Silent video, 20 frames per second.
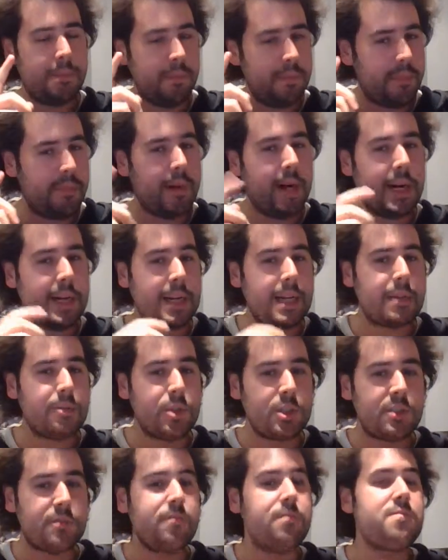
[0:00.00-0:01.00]
I
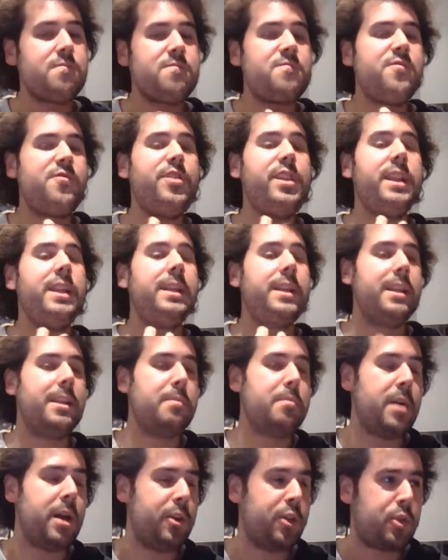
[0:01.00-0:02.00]
was feeling it in
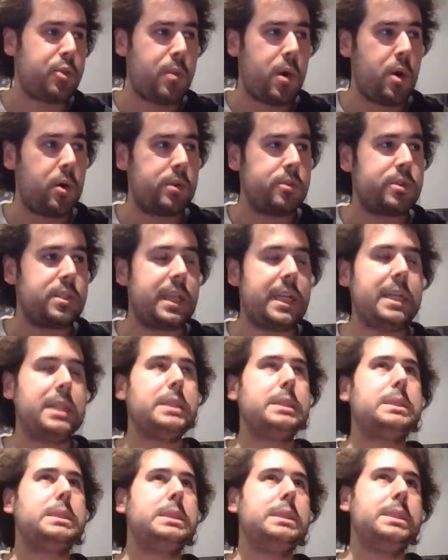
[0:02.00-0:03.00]
my throat. It was like,
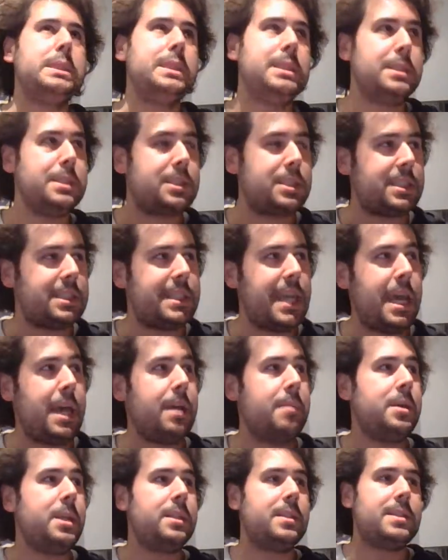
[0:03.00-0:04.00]
oh,
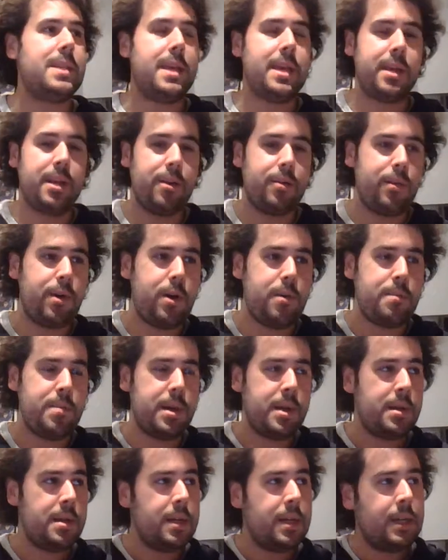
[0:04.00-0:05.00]
damn it,
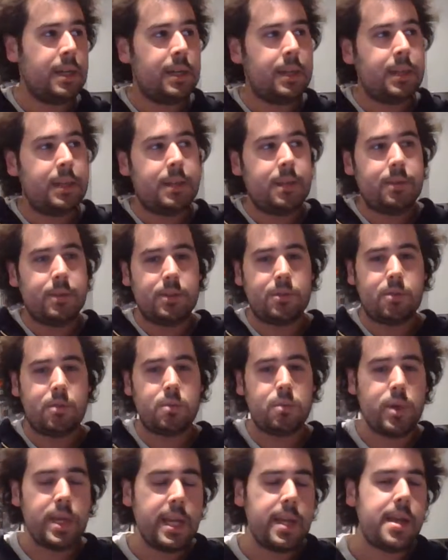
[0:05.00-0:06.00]
Danganronpa. It was a
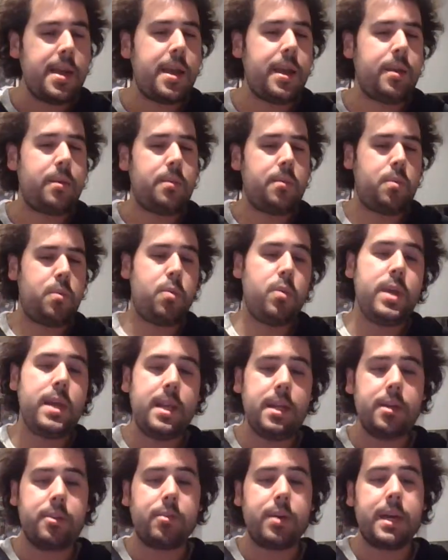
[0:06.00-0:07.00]
really,
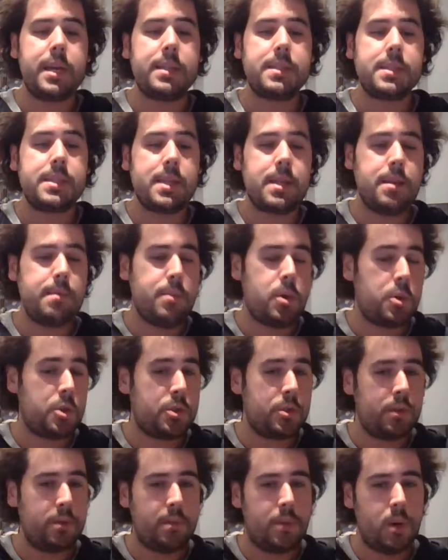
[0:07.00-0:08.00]
really great and
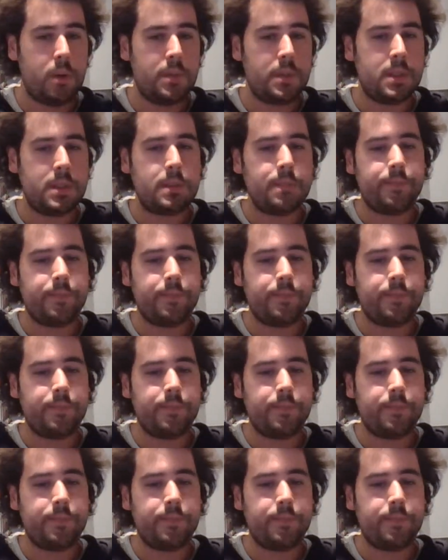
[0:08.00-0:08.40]
emotional moment.